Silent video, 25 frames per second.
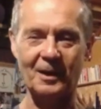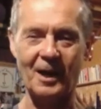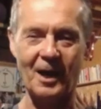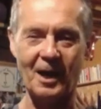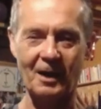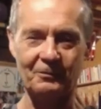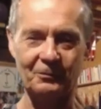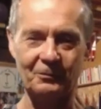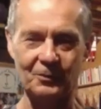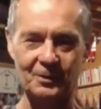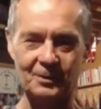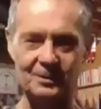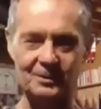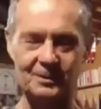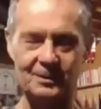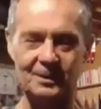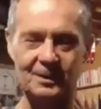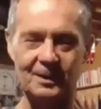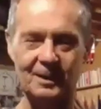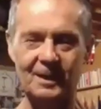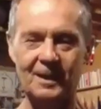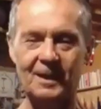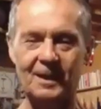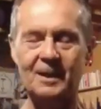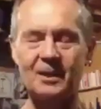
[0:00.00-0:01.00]
athletes.
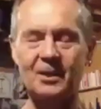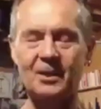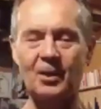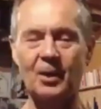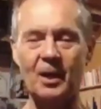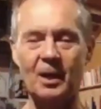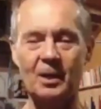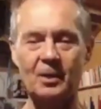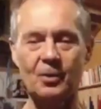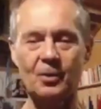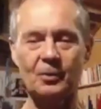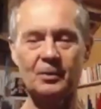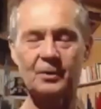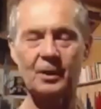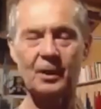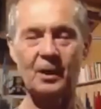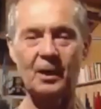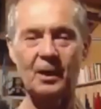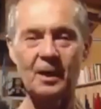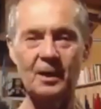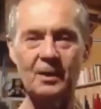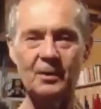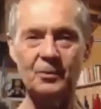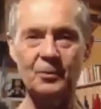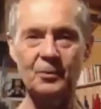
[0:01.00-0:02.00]
They are not
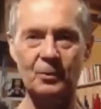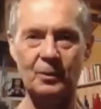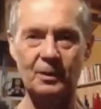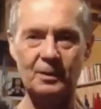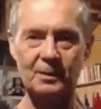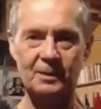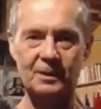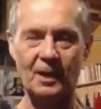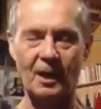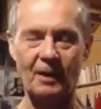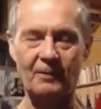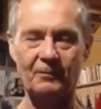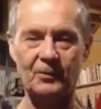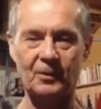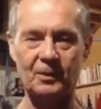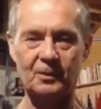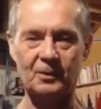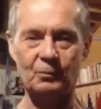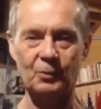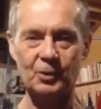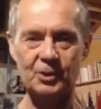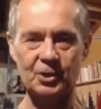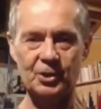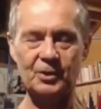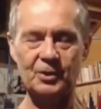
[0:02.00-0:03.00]
endurance athletes,
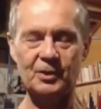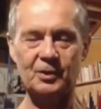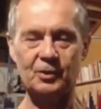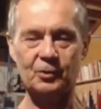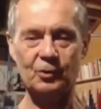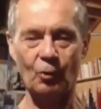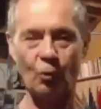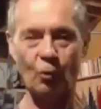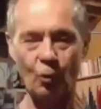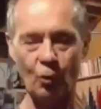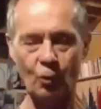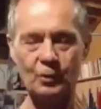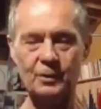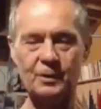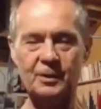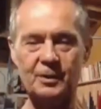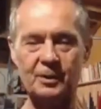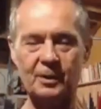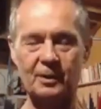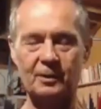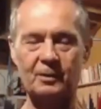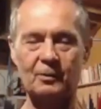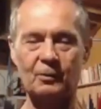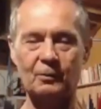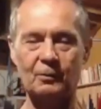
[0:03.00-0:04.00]
which is
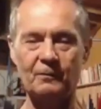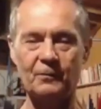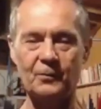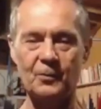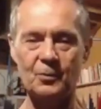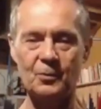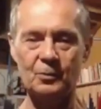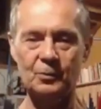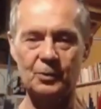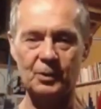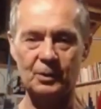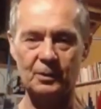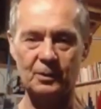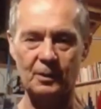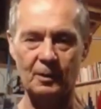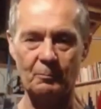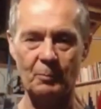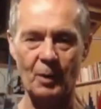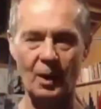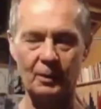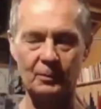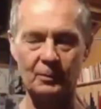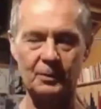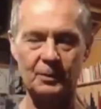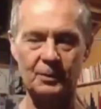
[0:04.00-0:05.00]
constant confusion
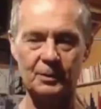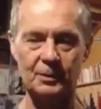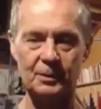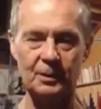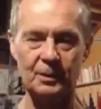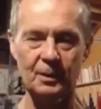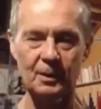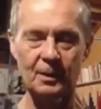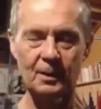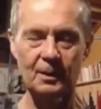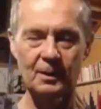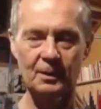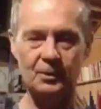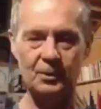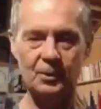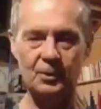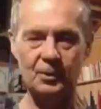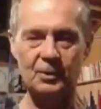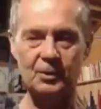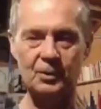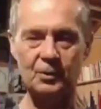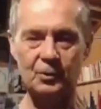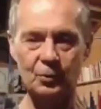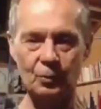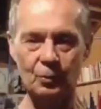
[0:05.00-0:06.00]
about these
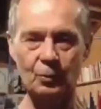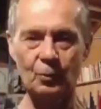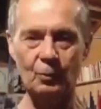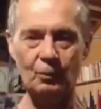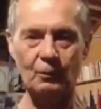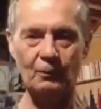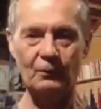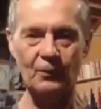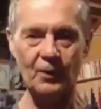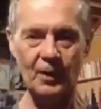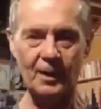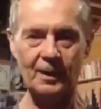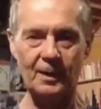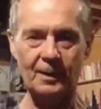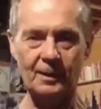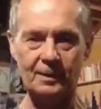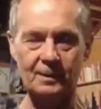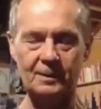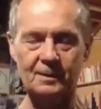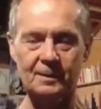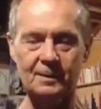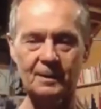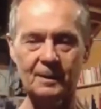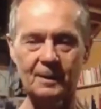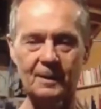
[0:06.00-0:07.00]
2
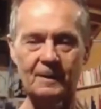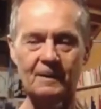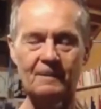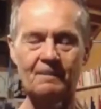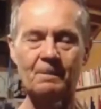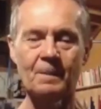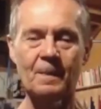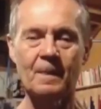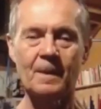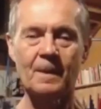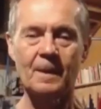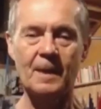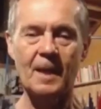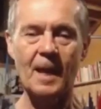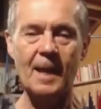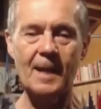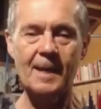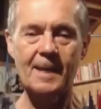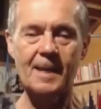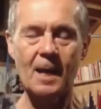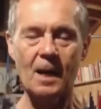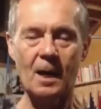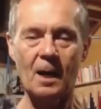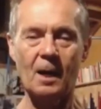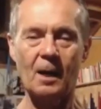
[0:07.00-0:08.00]
things.
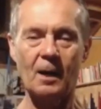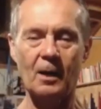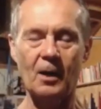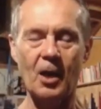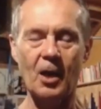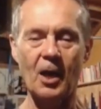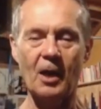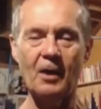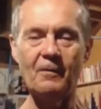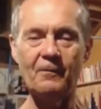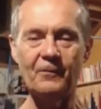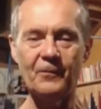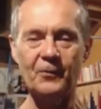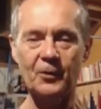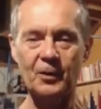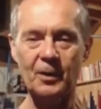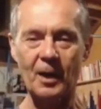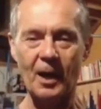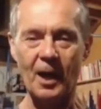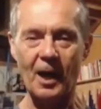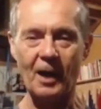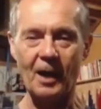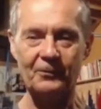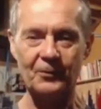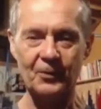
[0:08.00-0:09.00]
Every
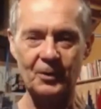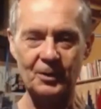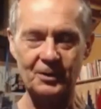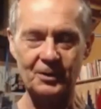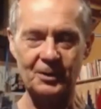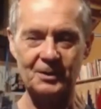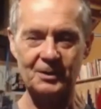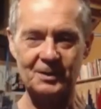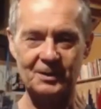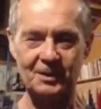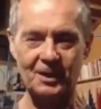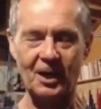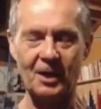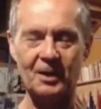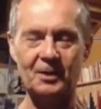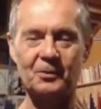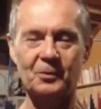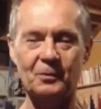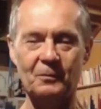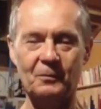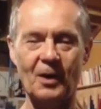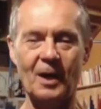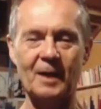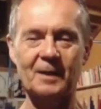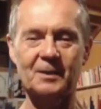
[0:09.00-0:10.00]
athlete is
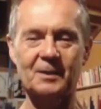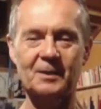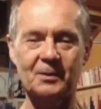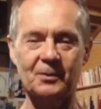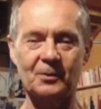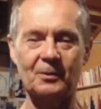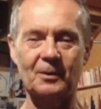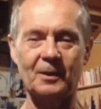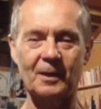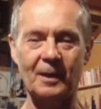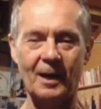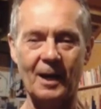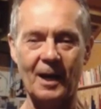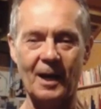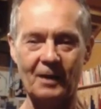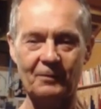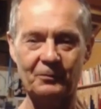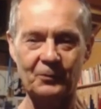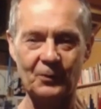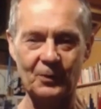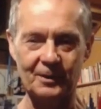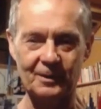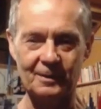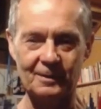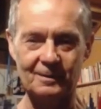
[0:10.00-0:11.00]
cardiovascular
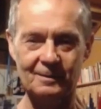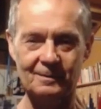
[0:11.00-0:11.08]
athlete.